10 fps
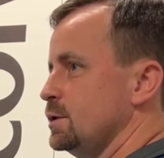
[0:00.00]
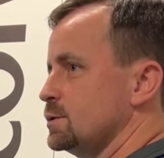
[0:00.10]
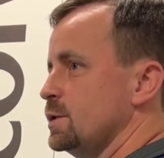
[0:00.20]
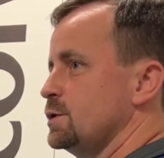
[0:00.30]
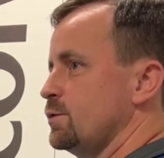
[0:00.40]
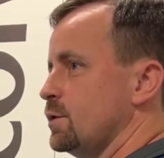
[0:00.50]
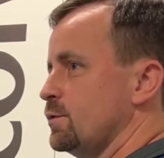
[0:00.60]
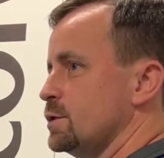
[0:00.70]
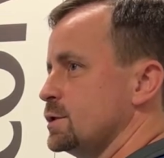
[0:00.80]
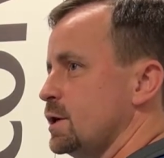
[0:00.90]
especially for our
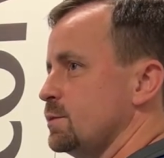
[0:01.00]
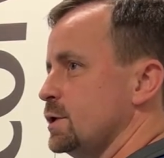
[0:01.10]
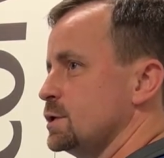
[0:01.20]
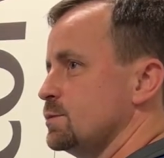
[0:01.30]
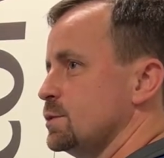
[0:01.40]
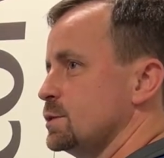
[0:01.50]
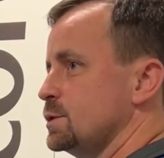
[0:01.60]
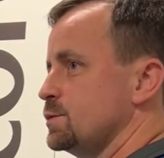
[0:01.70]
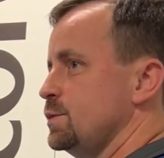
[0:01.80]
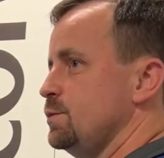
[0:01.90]
first-time customers, because
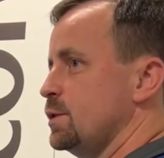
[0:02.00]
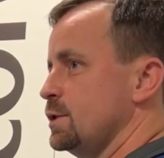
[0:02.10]
we want